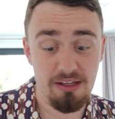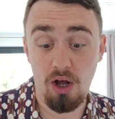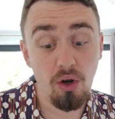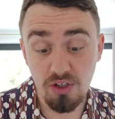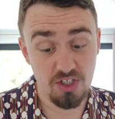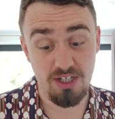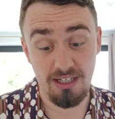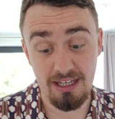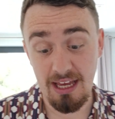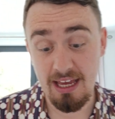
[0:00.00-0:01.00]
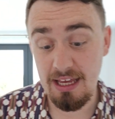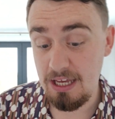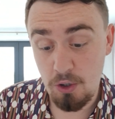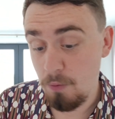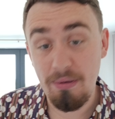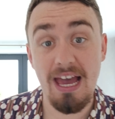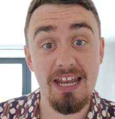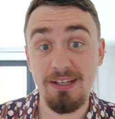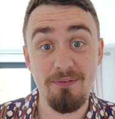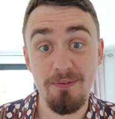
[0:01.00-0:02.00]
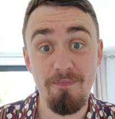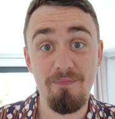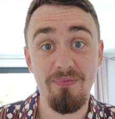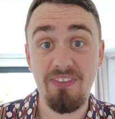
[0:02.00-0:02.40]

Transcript: Honestly, it could be any of them.